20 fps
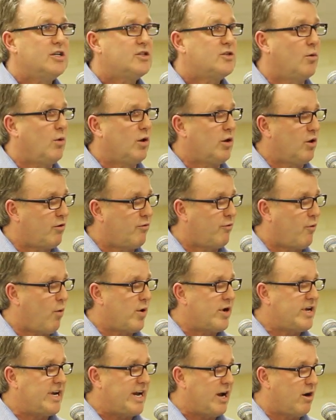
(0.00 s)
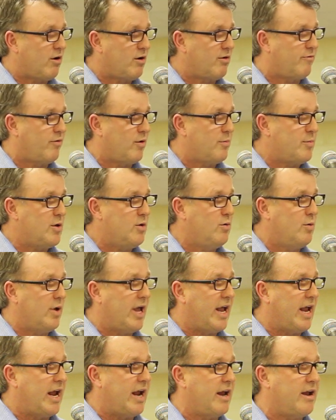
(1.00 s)
So I'll look forward to hearing from you,
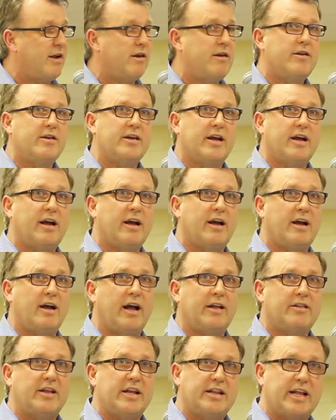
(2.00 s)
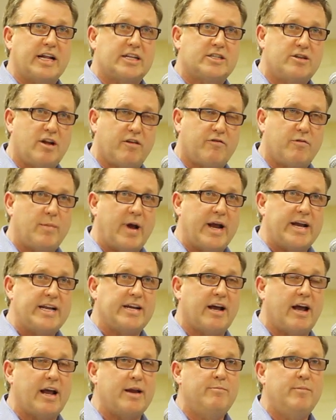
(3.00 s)
and uh, I think that's enough of my
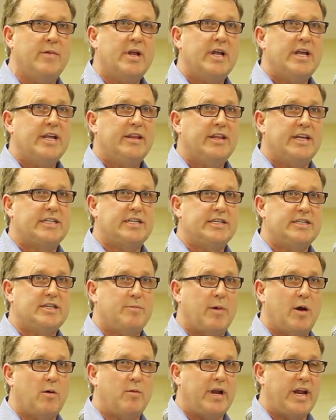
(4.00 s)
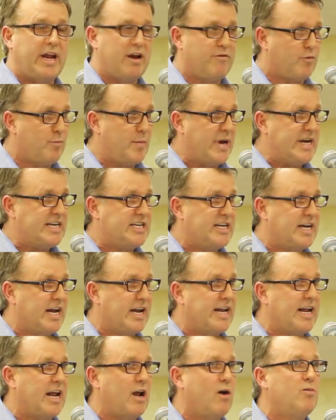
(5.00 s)
time. This is about information
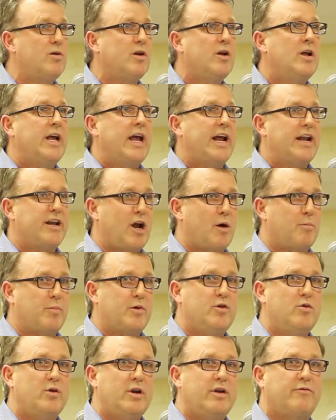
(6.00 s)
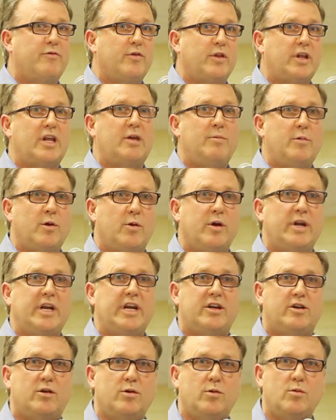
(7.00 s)
getting out and an opportunity for the
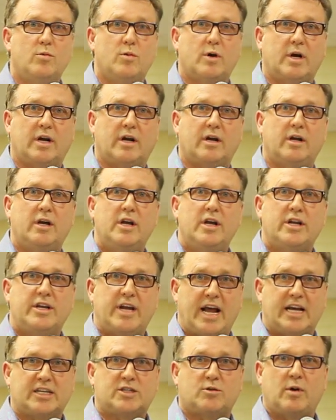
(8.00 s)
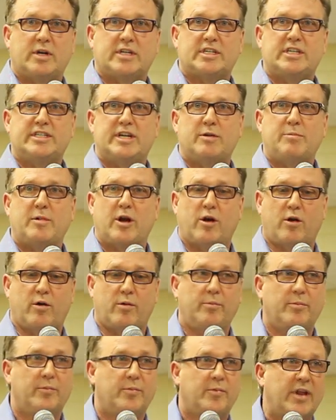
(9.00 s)
community to, uh, to ask questions that we
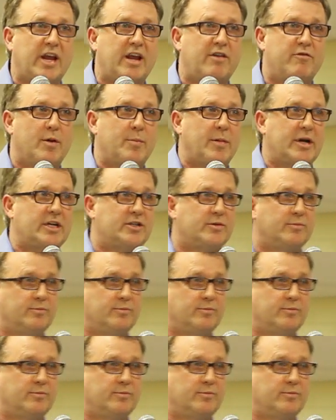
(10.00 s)
heard. Thank you very much.